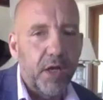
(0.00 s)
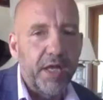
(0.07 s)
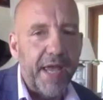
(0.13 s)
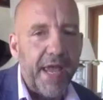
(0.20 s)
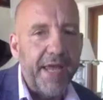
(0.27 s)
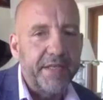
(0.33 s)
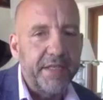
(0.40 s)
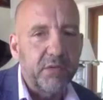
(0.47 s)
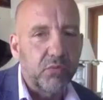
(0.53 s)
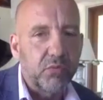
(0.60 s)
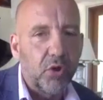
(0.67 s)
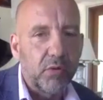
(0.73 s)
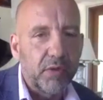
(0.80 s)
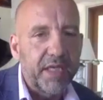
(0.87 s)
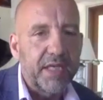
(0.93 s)
any
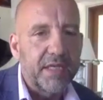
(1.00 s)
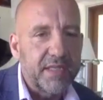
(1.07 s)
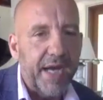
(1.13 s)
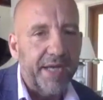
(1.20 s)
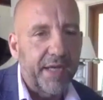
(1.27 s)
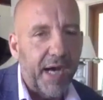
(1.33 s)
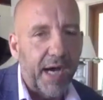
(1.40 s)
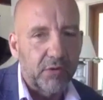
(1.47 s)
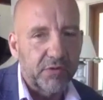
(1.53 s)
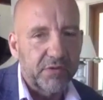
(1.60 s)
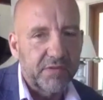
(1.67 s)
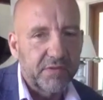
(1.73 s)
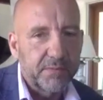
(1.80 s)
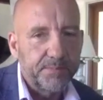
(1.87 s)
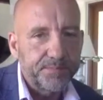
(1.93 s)
role in that
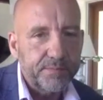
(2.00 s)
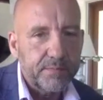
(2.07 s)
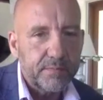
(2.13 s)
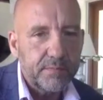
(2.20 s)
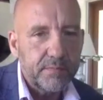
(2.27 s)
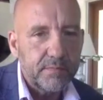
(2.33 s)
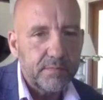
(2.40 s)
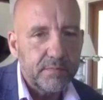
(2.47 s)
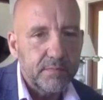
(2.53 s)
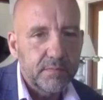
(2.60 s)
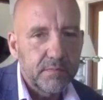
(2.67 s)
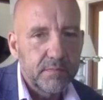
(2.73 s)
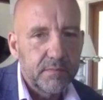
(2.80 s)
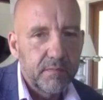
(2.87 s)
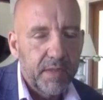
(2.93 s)
house.
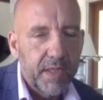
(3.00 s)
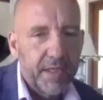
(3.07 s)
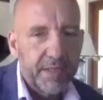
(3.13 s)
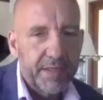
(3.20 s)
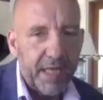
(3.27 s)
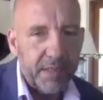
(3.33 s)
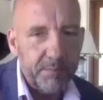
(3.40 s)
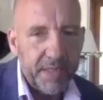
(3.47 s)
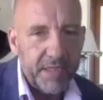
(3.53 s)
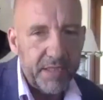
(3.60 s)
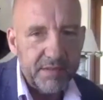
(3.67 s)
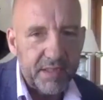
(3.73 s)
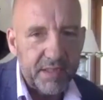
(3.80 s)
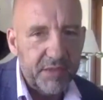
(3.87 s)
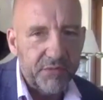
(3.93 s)
That
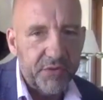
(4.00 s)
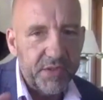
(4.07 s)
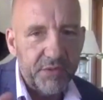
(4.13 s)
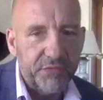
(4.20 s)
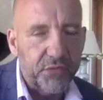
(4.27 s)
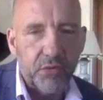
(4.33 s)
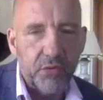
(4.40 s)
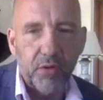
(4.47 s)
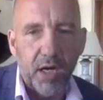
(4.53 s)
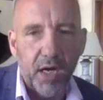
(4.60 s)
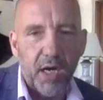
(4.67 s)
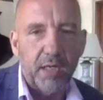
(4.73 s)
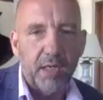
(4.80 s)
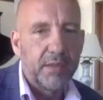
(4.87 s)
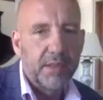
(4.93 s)
means even if you
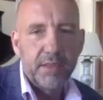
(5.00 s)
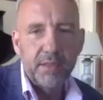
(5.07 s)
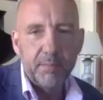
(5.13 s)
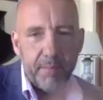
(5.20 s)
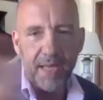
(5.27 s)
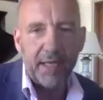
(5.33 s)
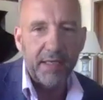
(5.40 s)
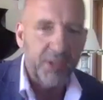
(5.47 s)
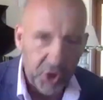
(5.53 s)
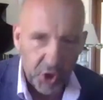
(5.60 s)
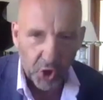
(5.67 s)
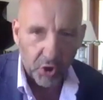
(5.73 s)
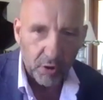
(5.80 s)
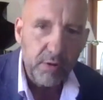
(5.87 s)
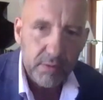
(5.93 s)
are
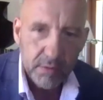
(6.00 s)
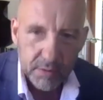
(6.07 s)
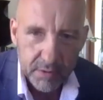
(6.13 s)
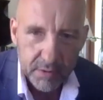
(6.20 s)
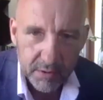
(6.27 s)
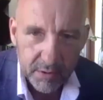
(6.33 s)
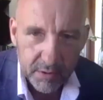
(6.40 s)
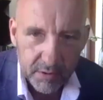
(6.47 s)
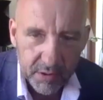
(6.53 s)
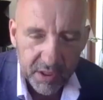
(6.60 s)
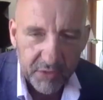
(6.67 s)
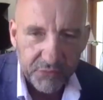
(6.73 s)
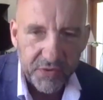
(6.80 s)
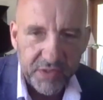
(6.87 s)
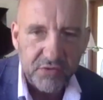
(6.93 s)
Melchior,
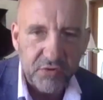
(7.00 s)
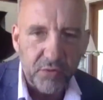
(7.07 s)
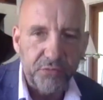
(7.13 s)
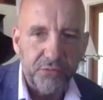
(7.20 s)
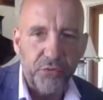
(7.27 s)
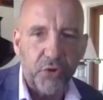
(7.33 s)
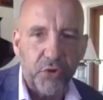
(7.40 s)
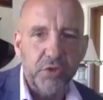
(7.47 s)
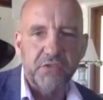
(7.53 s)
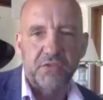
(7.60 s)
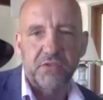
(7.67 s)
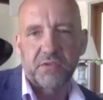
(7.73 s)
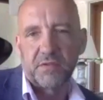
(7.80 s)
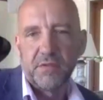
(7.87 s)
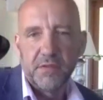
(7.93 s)
if it's your
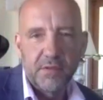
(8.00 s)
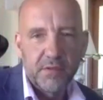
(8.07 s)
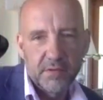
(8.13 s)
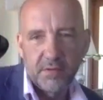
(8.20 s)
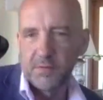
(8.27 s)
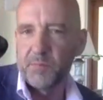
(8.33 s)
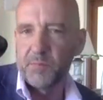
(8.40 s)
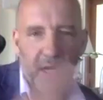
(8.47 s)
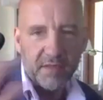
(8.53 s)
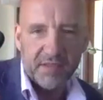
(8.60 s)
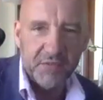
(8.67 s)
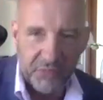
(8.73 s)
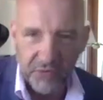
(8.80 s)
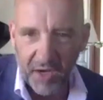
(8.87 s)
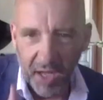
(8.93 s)
first
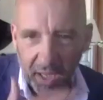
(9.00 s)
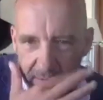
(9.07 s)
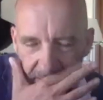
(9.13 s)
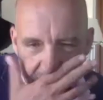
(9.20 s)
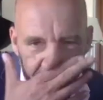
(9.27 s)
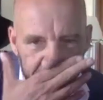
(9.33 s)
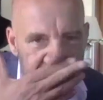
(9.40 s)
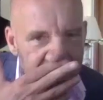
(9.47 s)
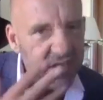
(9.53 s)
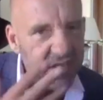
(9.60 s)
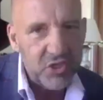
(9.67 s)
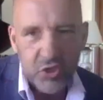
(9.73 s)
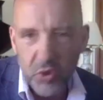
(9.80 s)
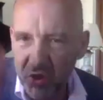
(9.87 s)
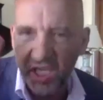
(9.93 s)
Parsifal,
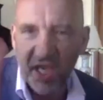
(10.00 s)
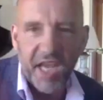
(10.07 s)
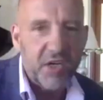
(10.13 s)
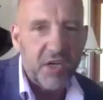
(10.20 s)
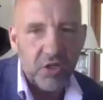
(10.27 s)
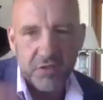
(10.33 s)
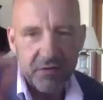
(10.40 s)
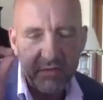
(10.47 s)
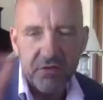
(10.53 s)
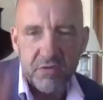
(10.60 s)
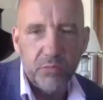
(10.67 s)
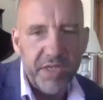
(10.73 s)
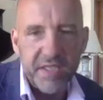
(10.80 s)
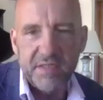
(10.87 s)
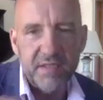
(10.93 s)
you cannot do
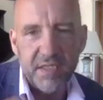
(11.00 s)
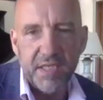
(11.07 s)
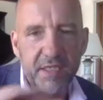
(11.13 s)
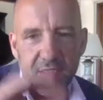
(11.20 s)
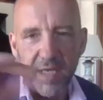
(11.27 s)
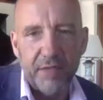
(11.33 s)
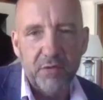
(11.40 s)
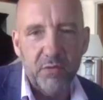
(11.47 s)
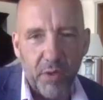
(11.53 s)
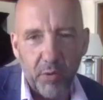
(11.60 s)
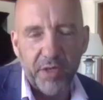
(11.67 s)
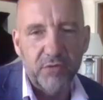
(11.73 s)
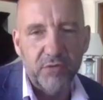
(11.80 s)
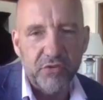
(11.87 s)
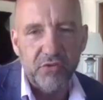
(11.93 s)
it in one
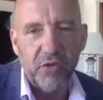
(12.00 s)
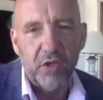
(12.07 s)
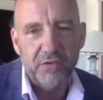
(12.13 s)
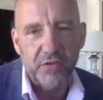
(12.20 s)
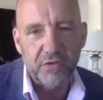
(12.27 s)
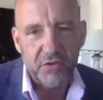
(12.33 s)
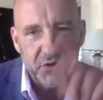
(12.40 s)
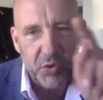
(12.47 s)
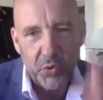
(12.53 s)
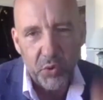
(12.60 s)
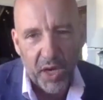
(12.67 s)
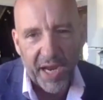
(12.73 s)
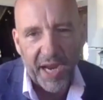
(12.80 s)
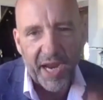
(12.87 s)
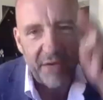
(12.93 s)
of those houses. You
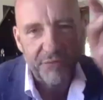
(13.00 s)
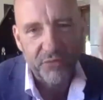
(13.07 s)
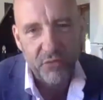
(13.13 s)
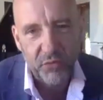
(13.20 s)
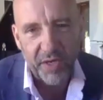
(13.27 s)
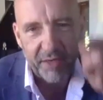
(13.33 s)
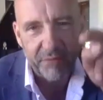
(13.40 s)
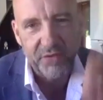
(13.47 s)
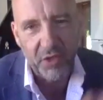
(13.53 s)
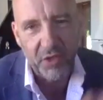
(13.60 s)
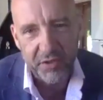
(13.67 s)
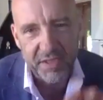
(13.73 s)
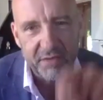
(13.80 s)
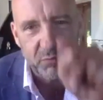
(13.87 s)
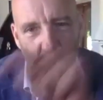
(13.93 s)
have to have done
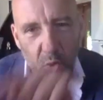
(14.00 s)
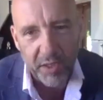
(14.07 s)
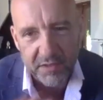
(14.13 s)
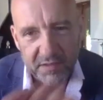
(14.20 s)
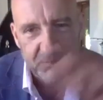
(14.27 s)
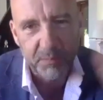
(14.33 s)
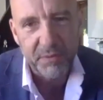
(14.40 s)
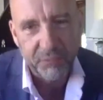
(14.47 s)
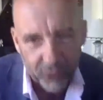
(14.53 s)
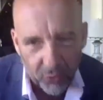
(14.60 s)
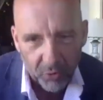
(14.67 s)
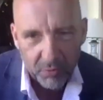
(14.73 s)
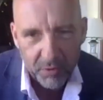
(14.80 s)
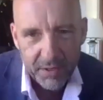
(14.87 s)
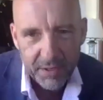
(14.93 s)
it once before,